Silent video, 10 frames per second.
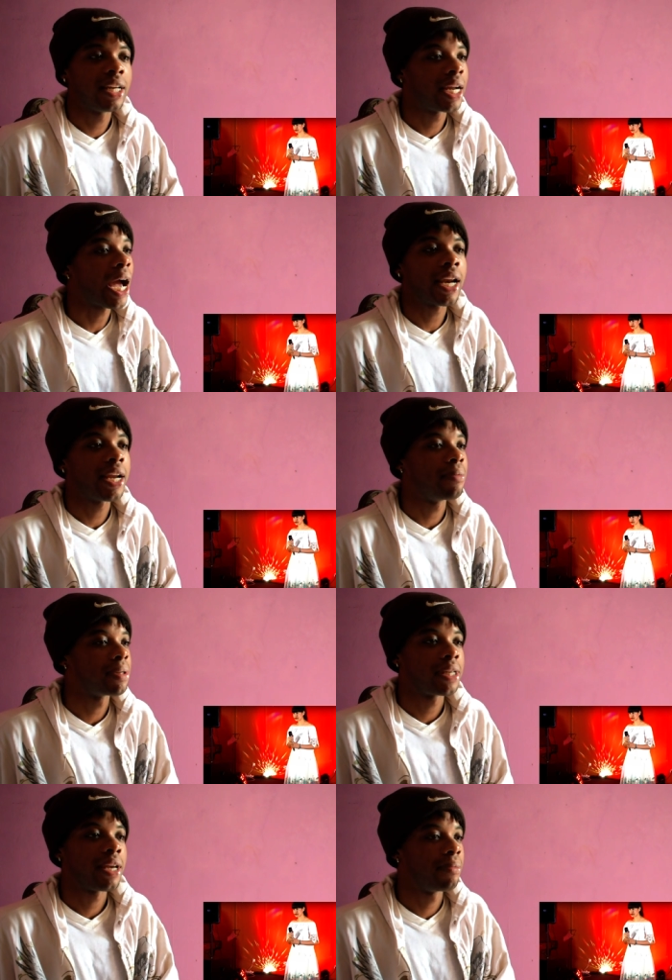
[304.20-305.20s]
the goddamn
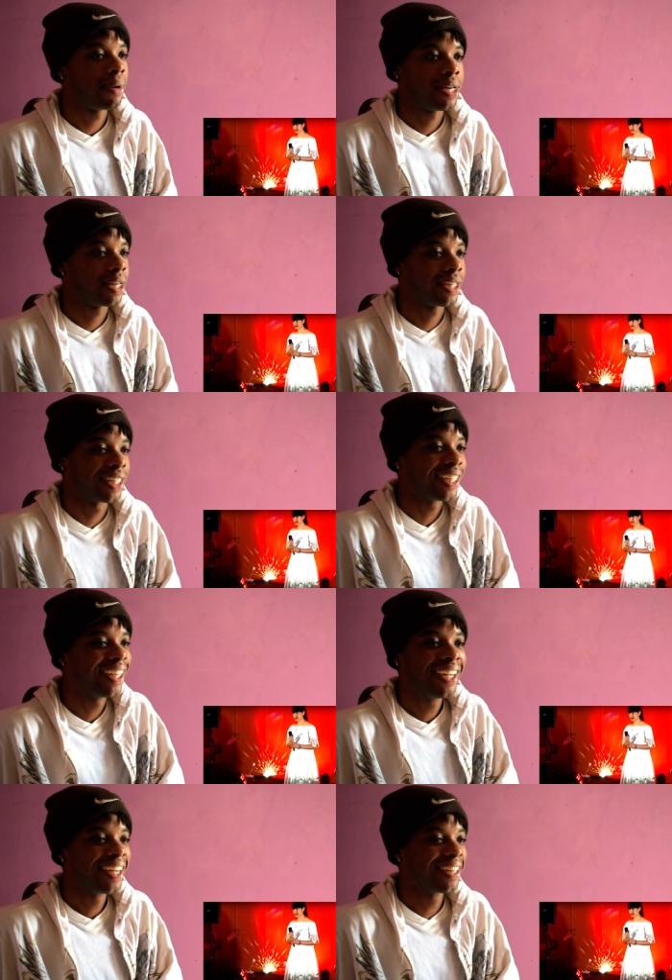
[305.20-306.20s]
same on here?
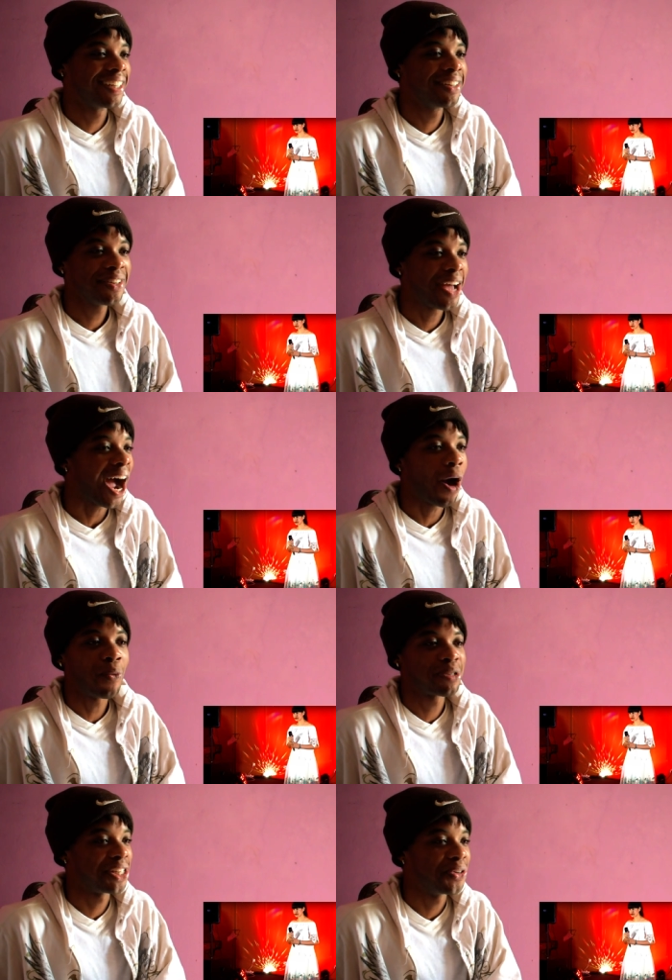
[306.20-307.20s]
I
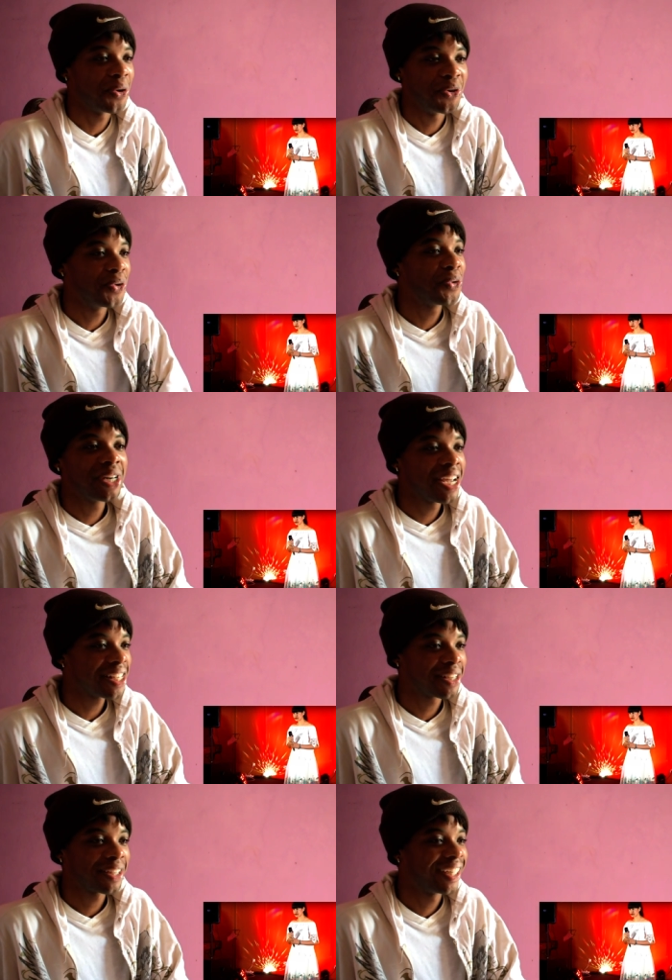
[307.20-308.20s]
don't see no new
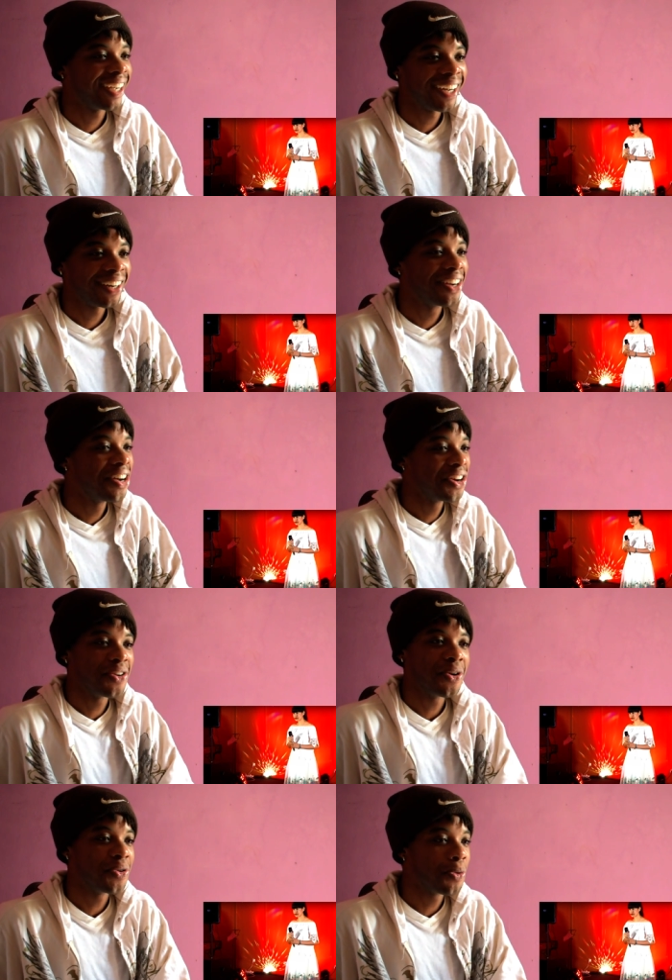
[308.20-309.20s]
desk,
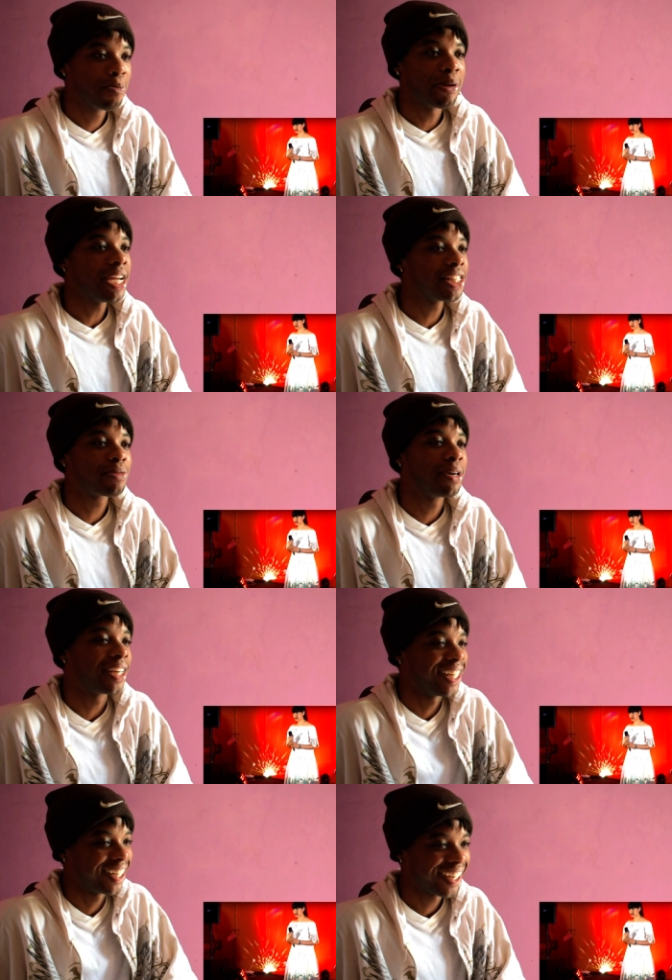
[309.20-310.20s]
no new bench.
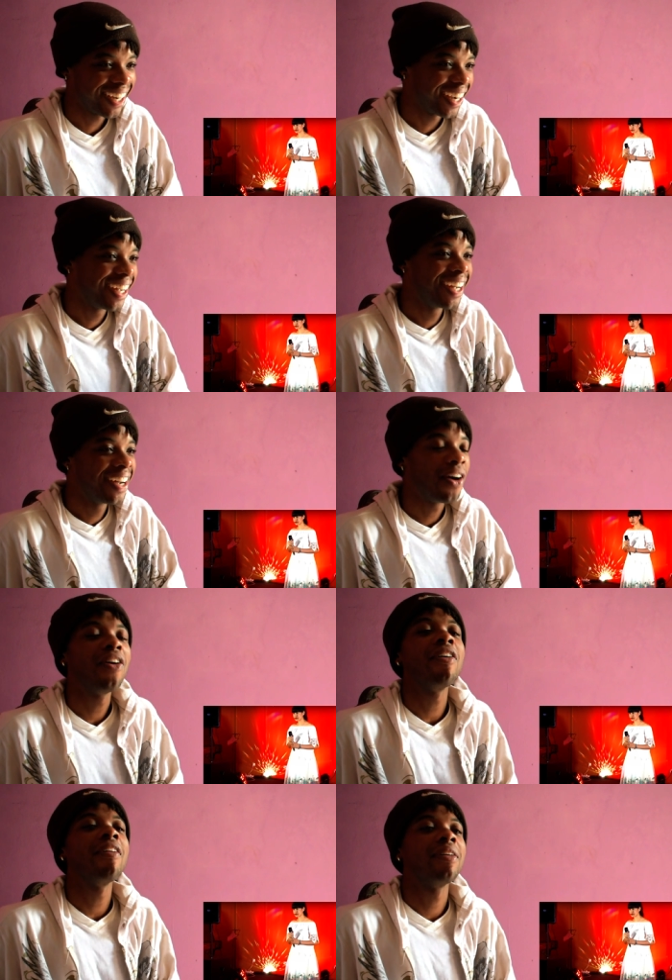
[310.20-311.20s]

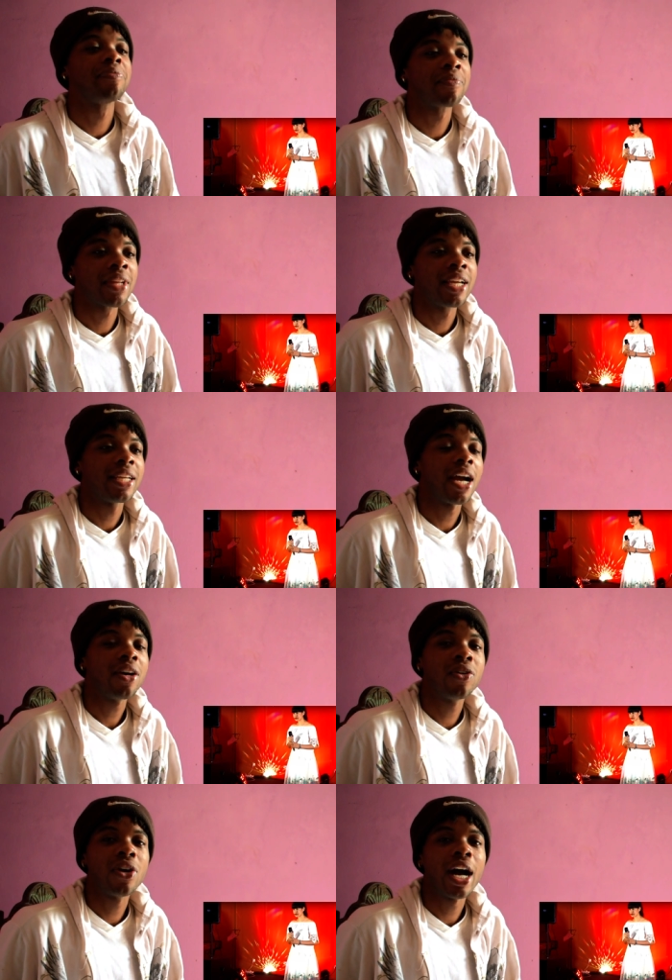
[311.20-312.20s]
Oh,
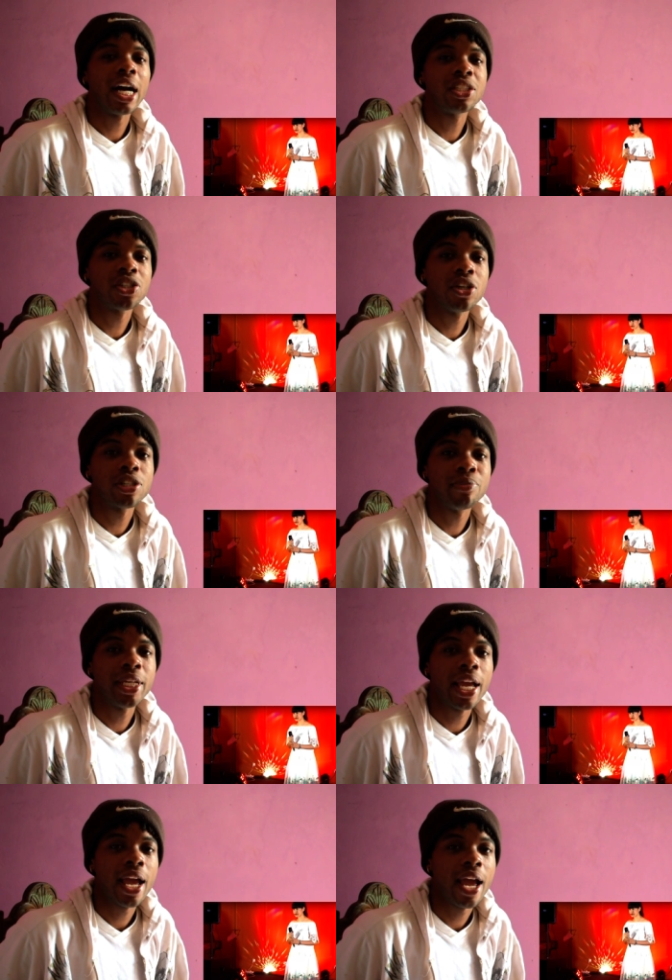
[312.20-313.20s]
y'all know how church
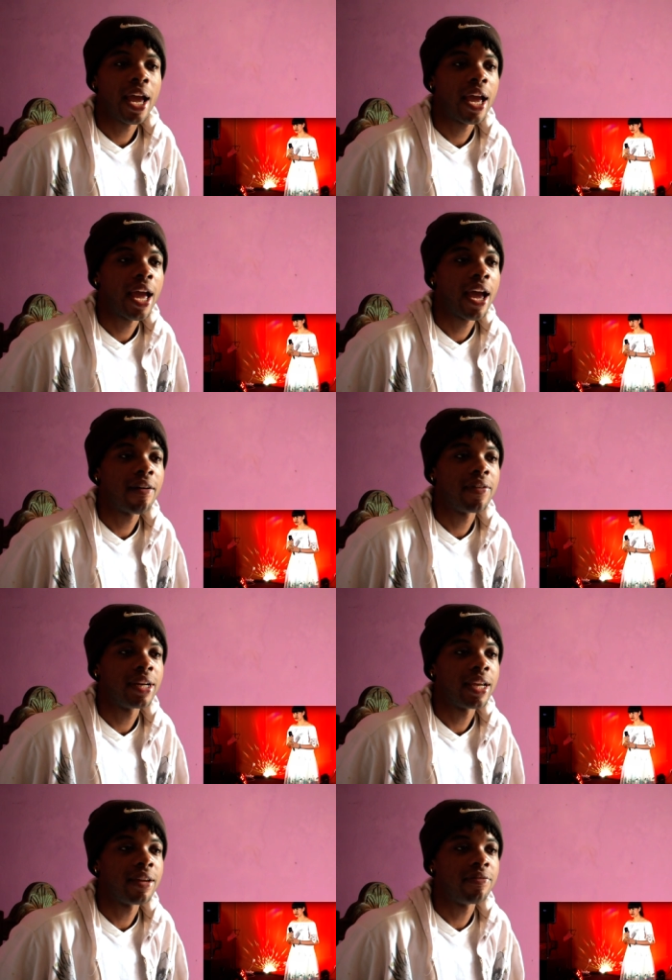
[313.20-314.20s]
be
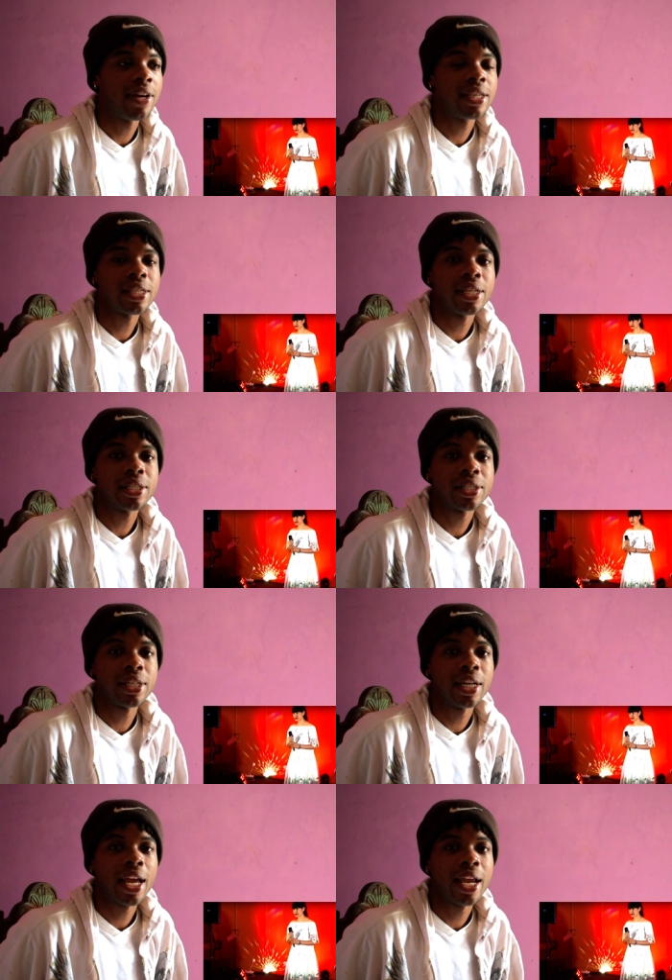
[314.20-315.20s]
having events and
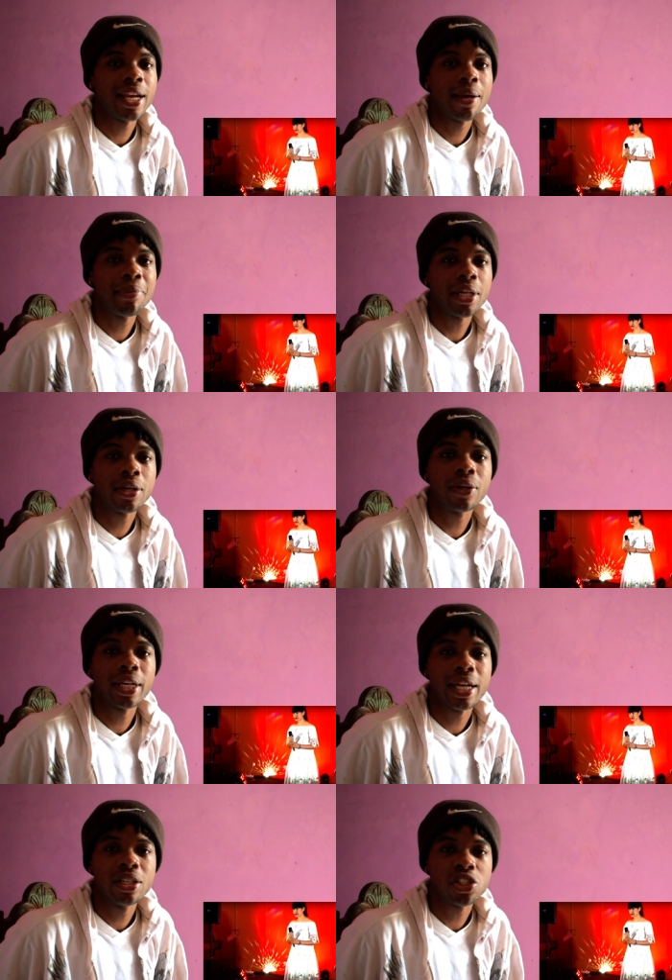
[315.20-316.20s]
shit, and they be
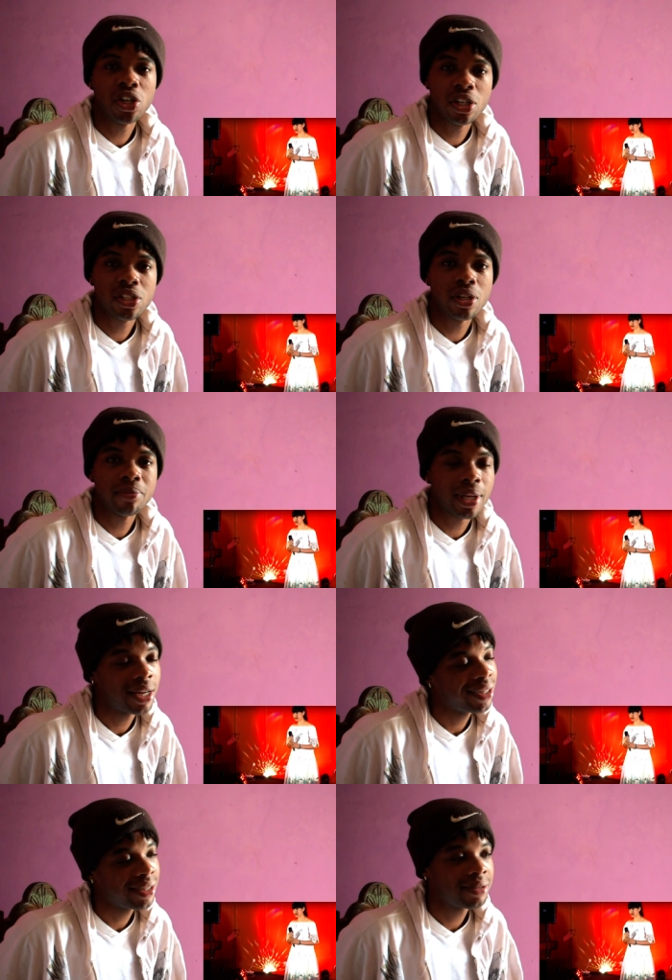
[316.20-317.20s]
cooking at the church sometimes,
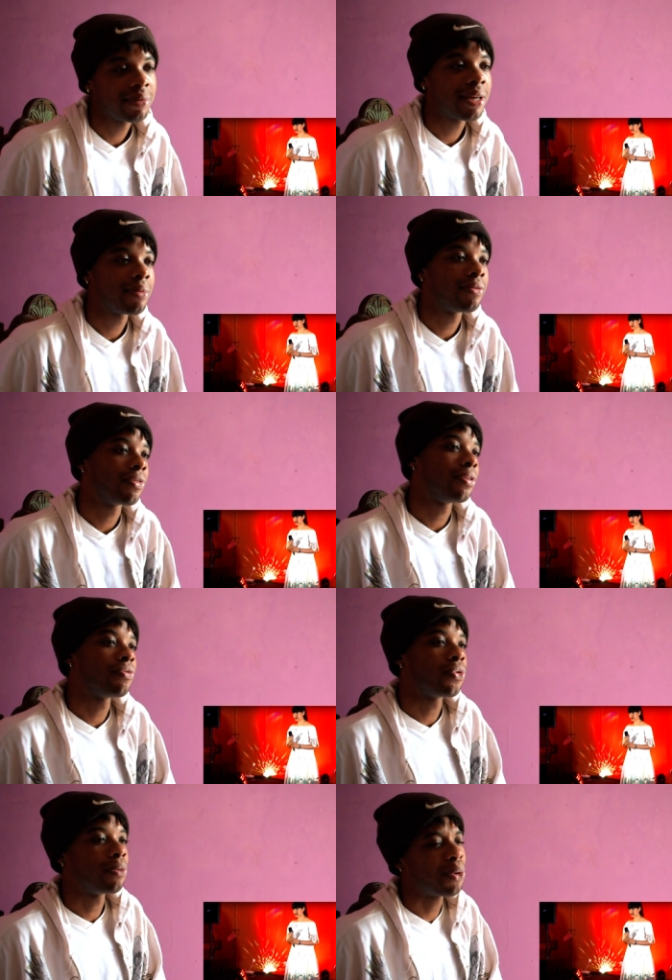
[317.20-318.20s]
maybe for the
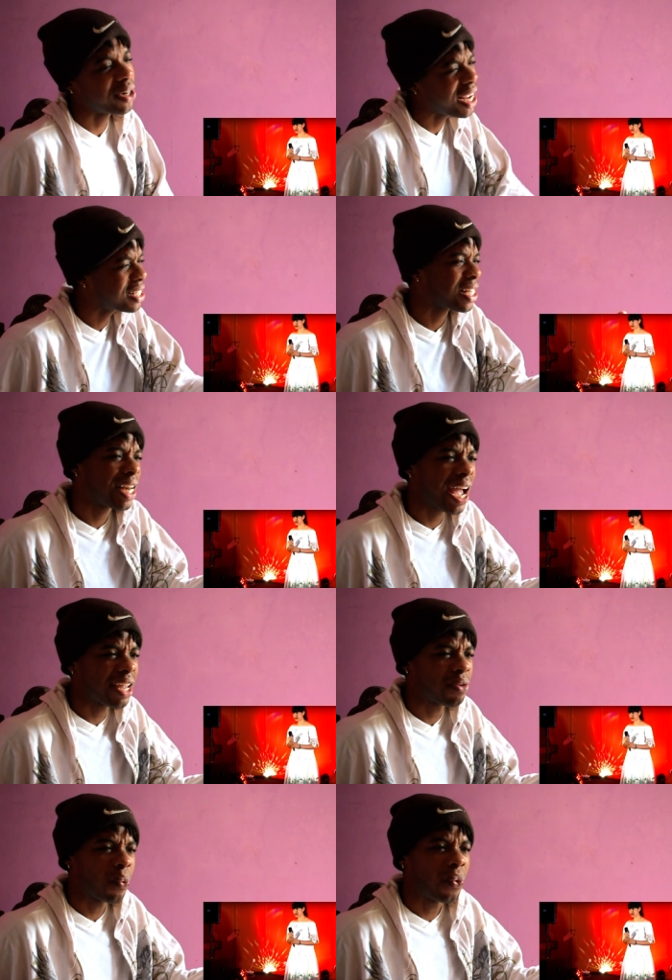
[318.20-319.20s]
food, but it's
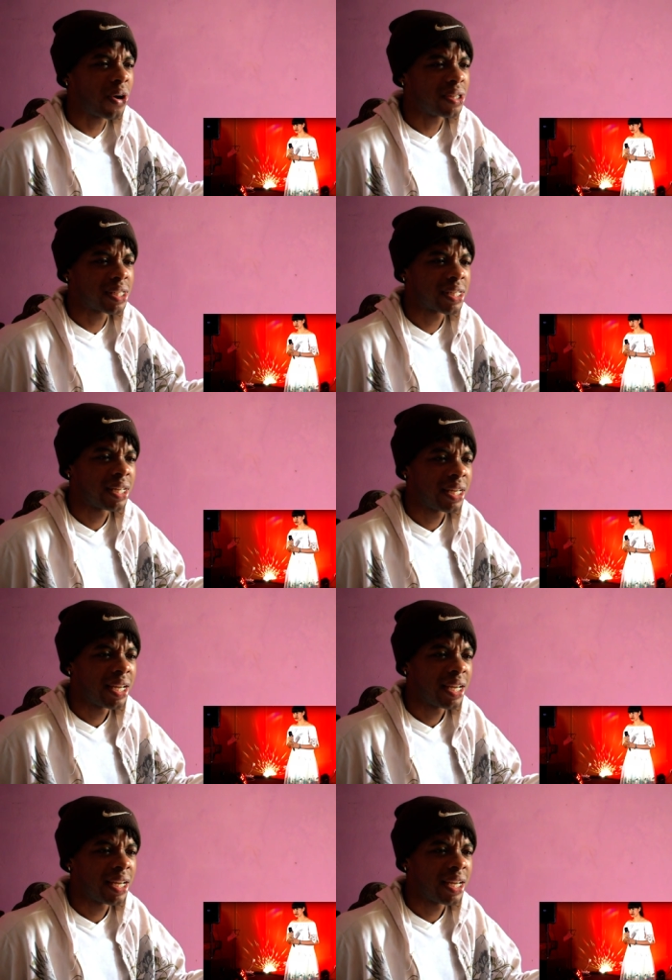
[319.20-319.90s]
like once